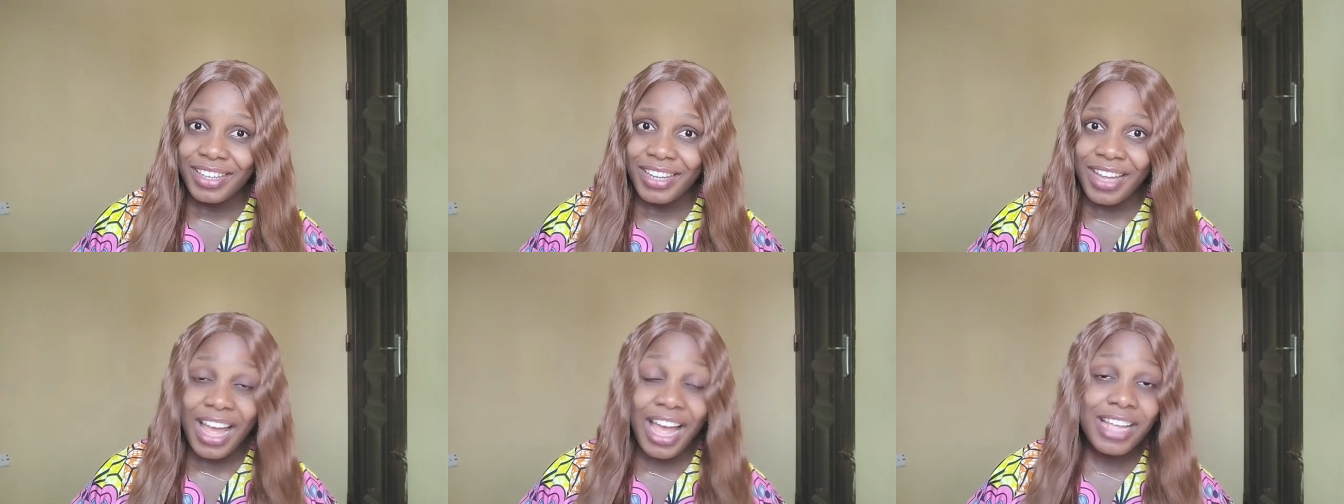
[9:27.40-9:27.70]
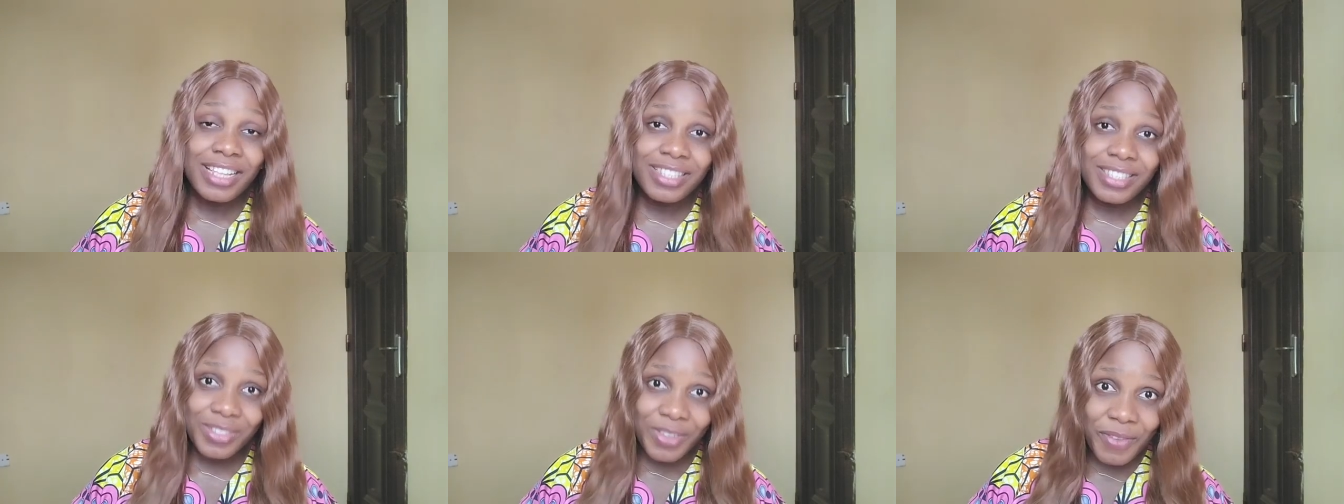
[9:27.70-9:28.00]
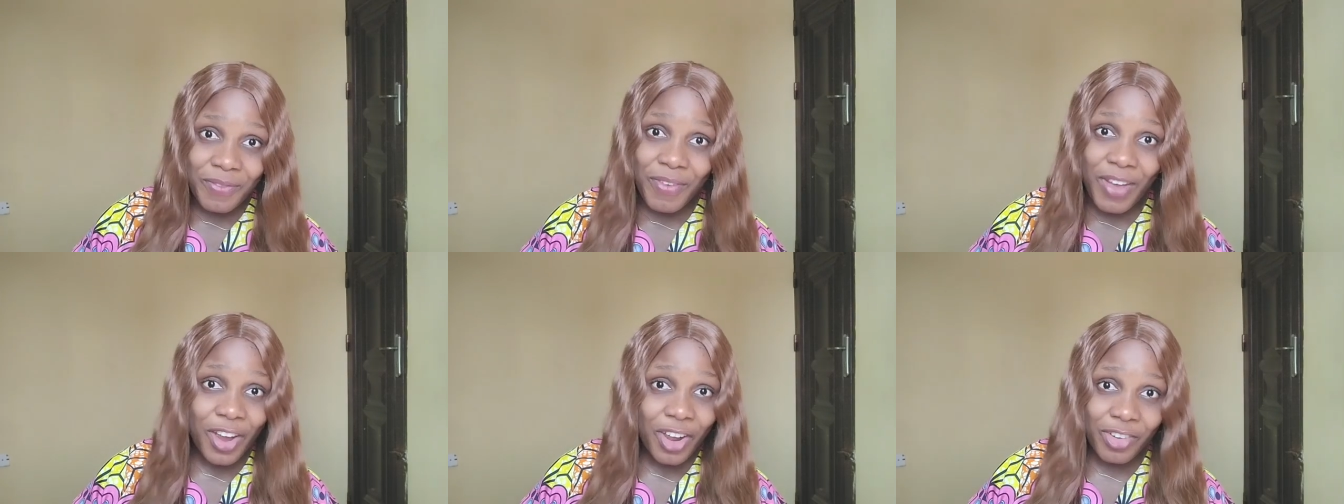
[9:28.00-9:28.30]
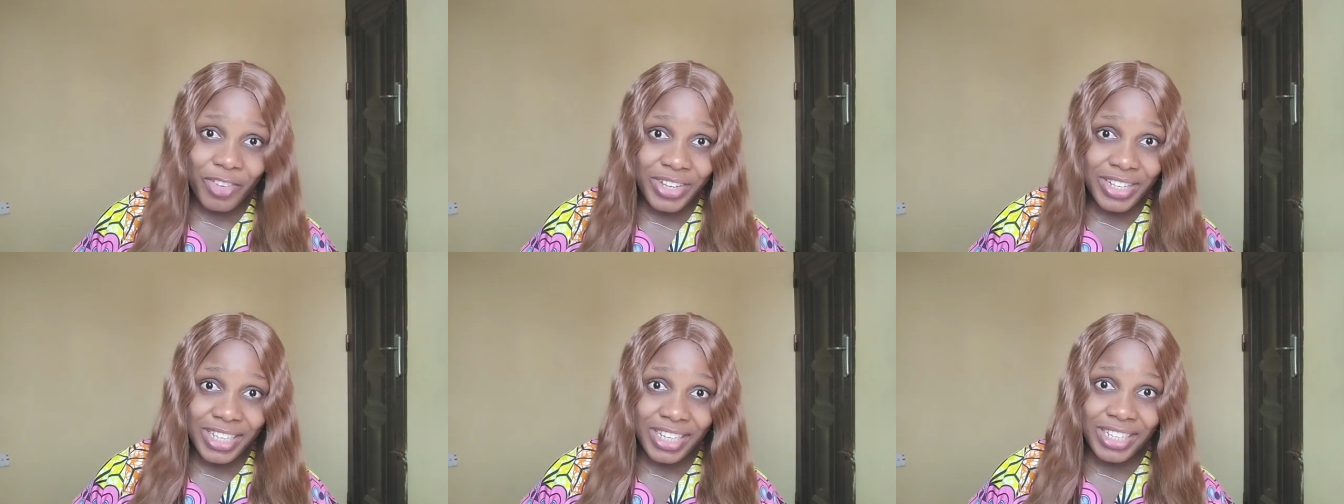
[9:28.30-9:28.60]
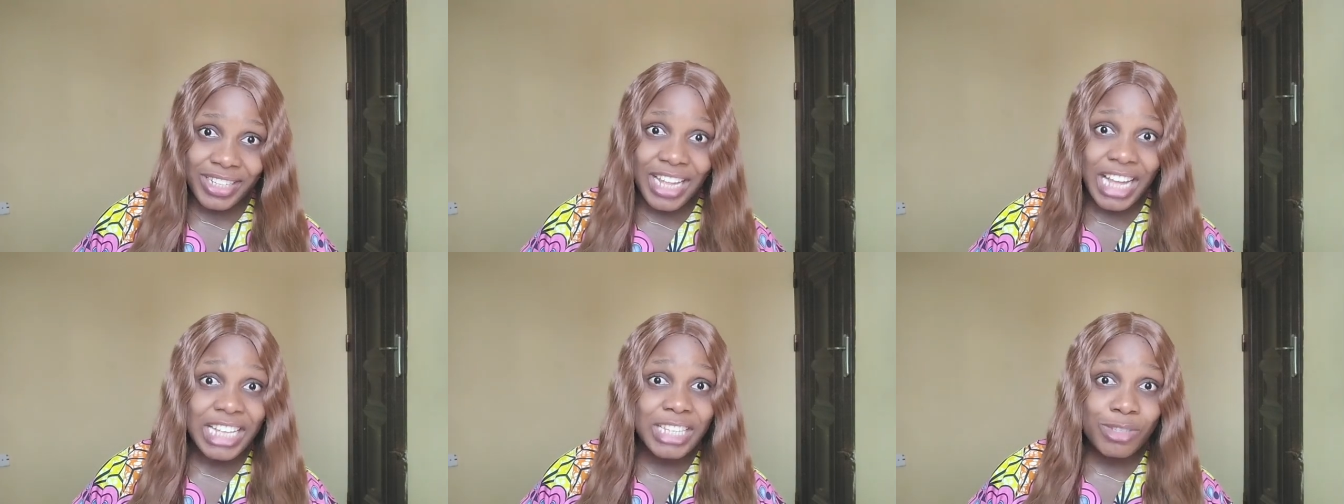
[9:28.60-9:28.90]
And so far
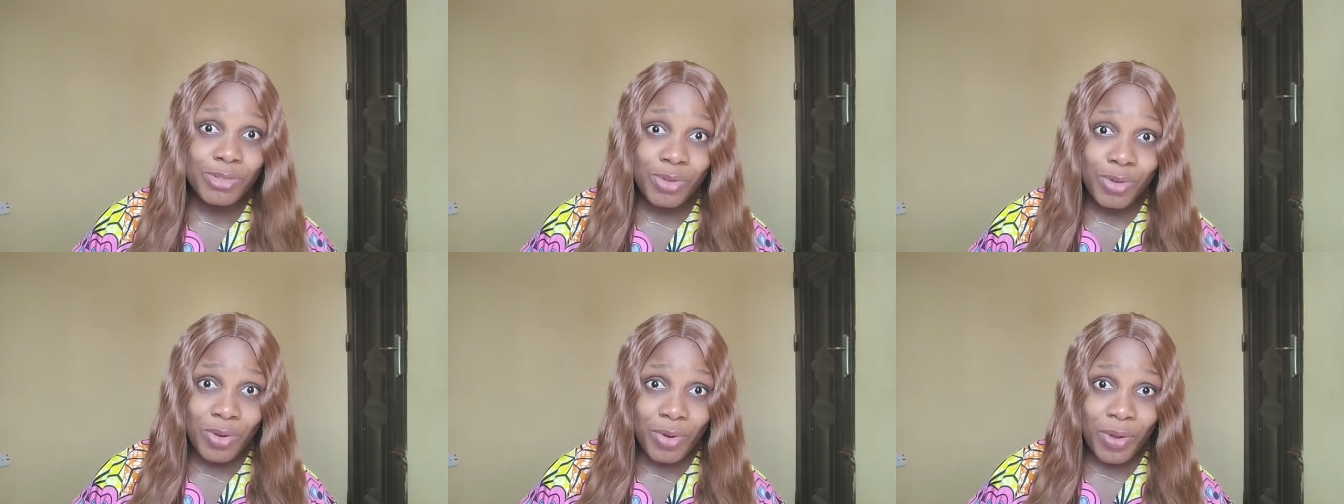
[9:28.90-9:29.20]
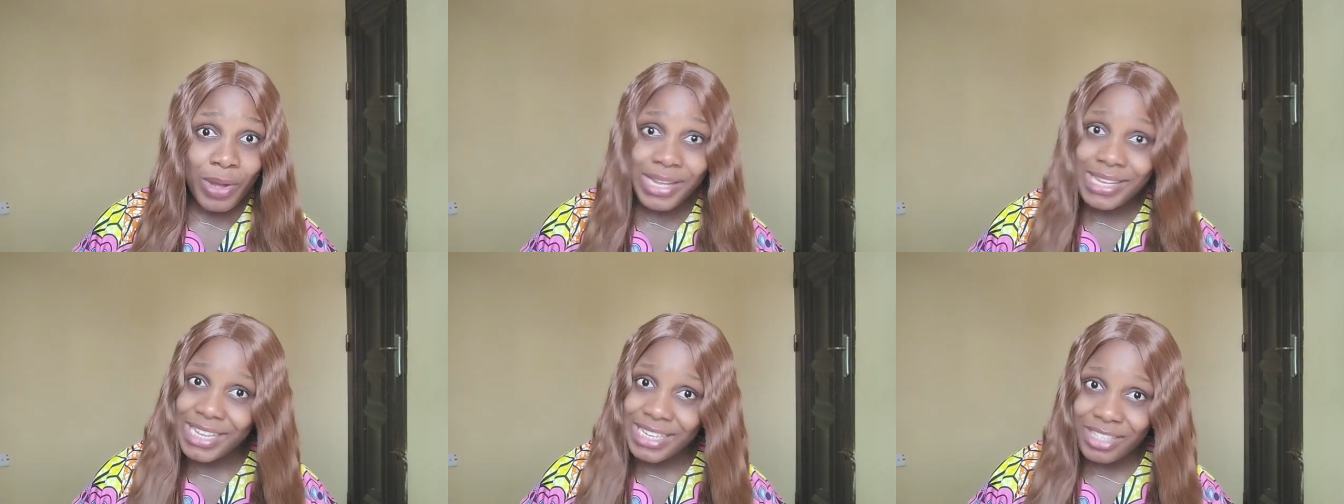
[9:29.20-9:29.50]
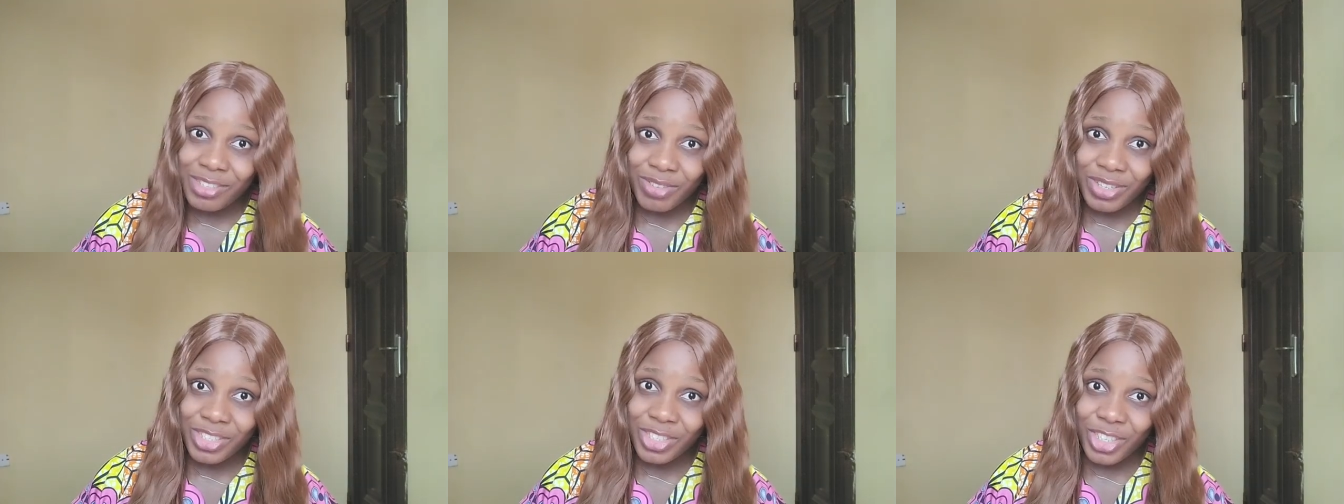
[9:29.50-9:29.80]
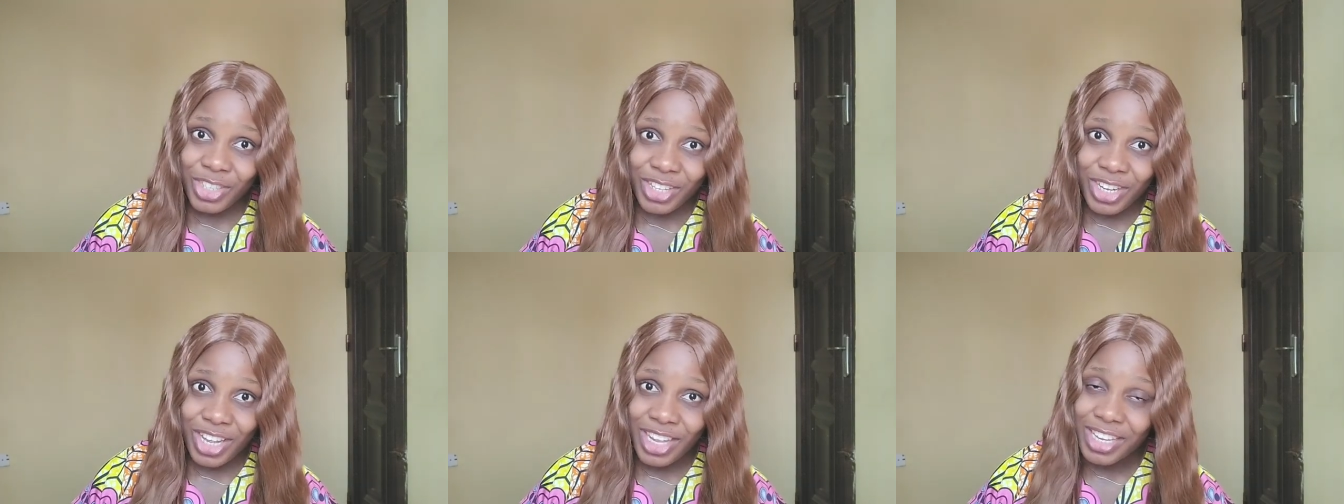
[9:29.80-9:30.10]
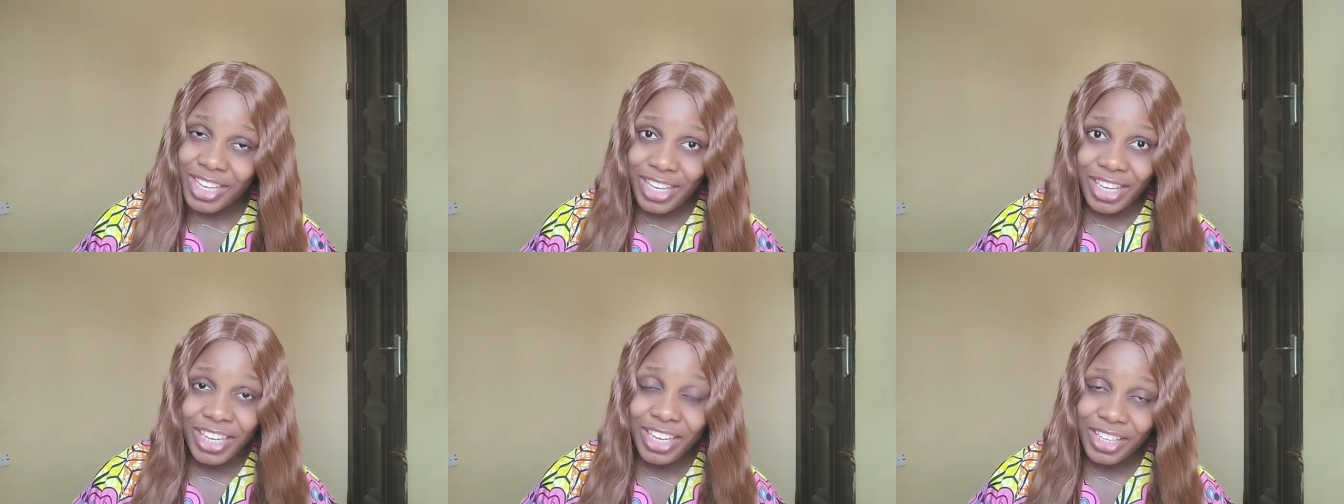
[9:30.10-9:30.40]
currently, there is no law against transgender
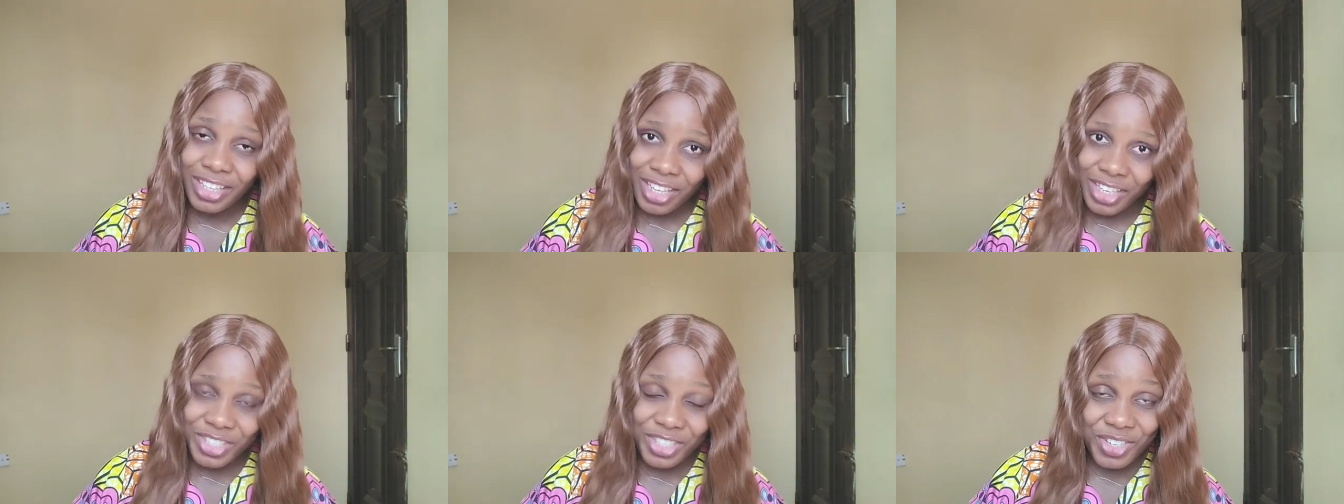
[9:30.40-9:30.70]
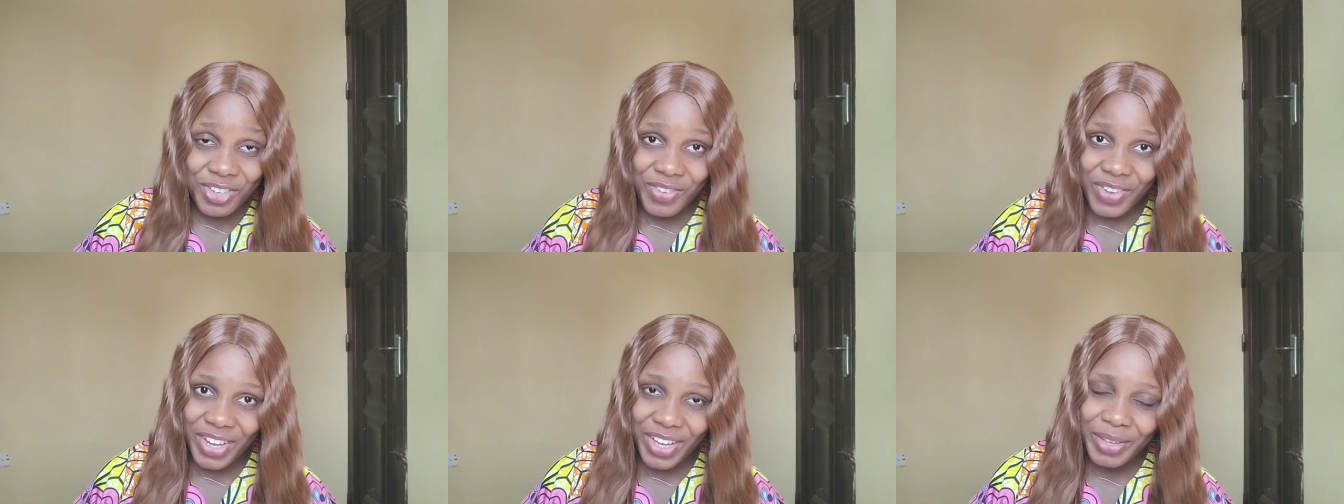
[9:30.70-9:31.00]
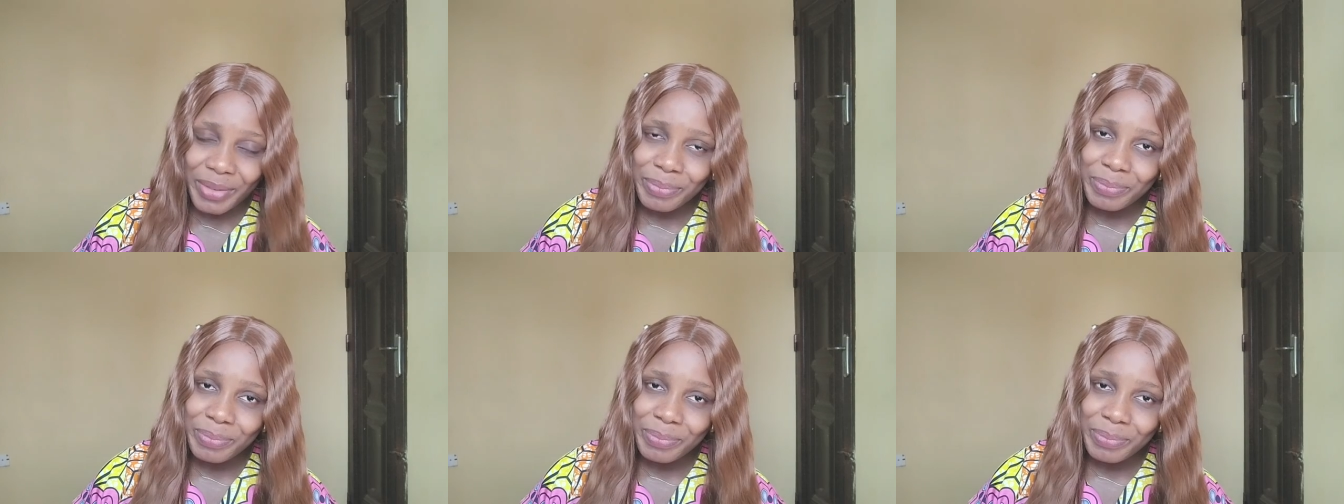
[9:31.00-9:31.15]
here in Nigeria.